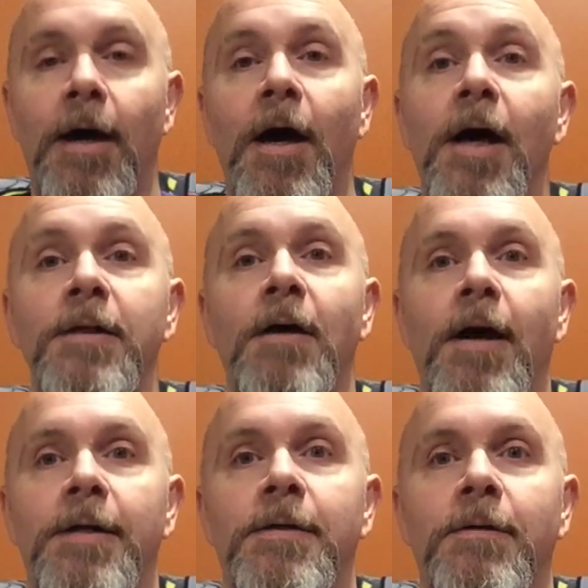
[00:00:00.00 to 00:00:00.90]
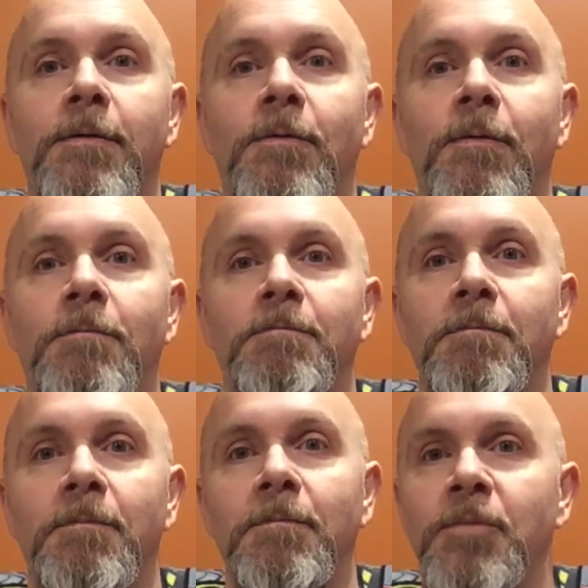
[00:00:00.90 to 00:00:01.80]
Ugnaught,
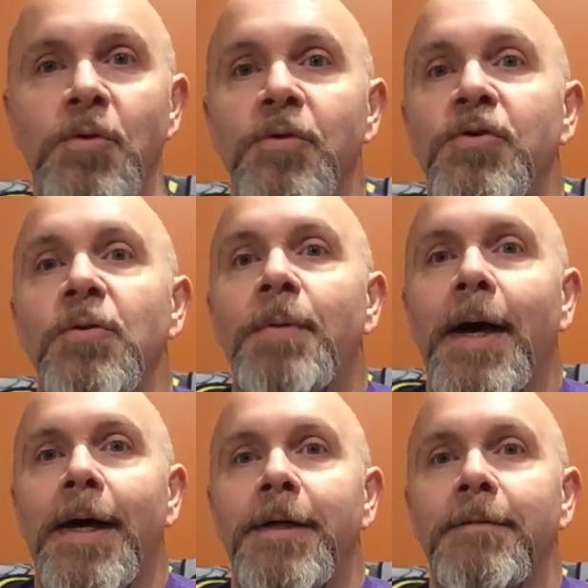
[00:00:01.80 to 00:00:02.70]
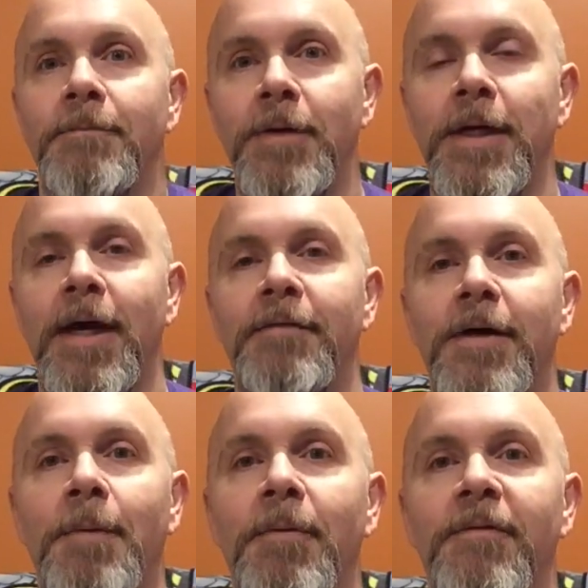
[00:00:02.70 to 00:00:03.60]
do a two pack. We could have a
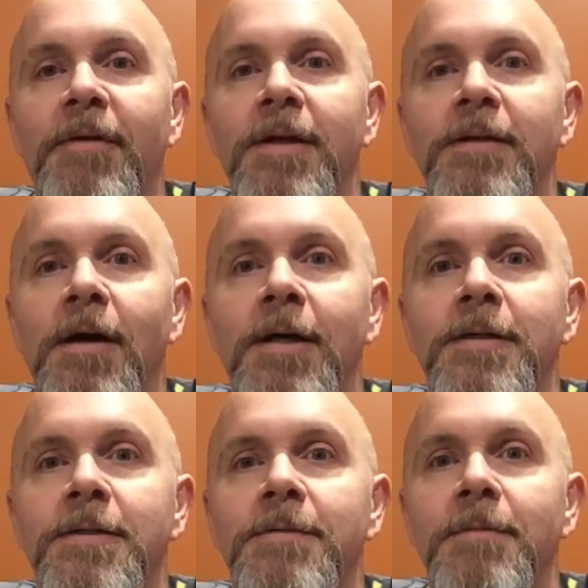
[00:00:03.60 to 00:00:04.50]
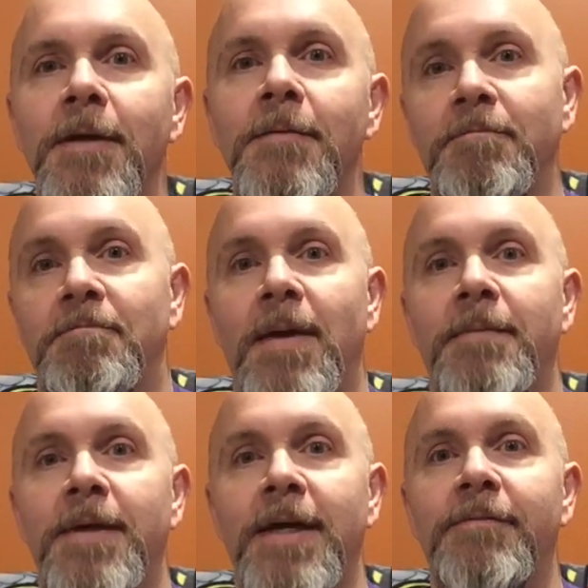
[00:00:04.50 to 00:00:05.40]
couple of Ugnaughts.
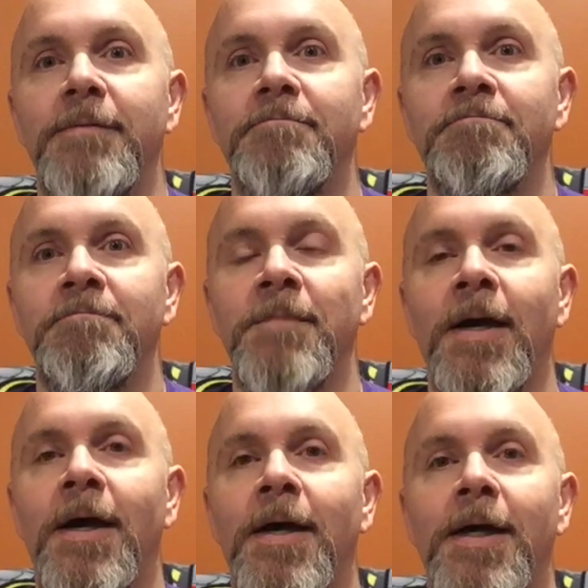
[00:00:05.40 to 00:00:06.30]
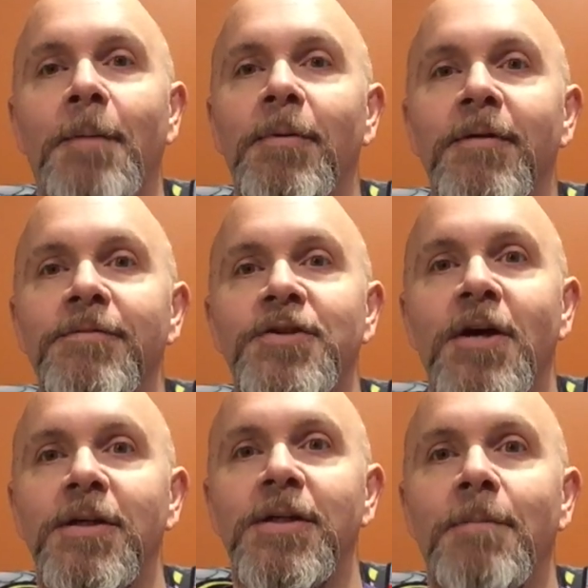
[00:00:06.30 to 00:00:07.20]
Maybe even a couple of
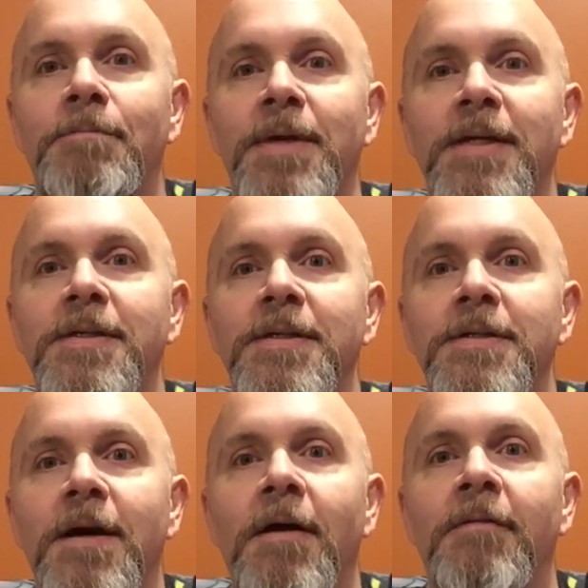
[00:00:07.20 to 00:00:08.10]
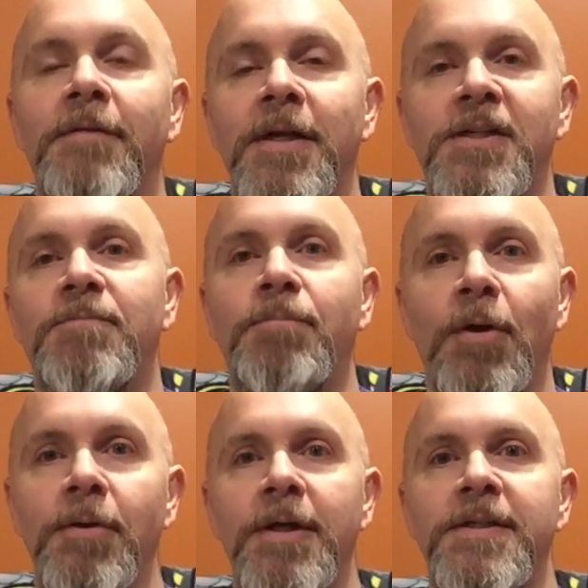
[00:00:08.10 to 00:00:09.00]
junked up pieces of an
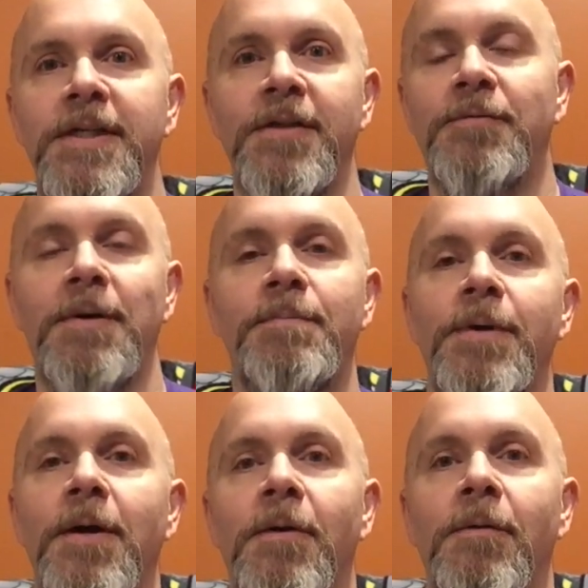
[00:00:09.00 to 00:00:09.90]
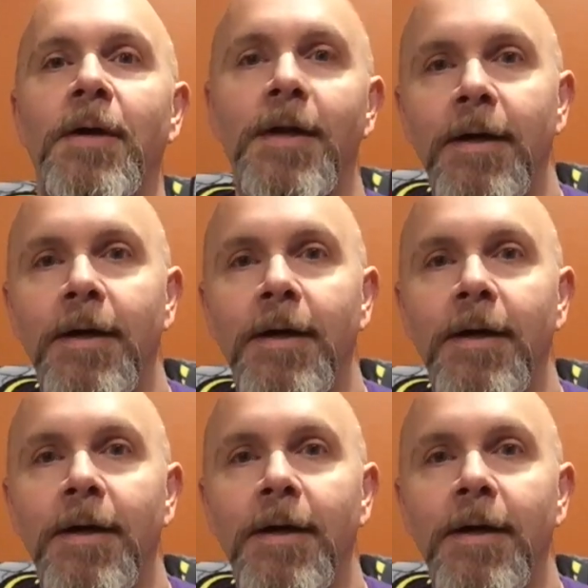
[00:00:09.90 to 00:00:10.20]
exploded C-3PO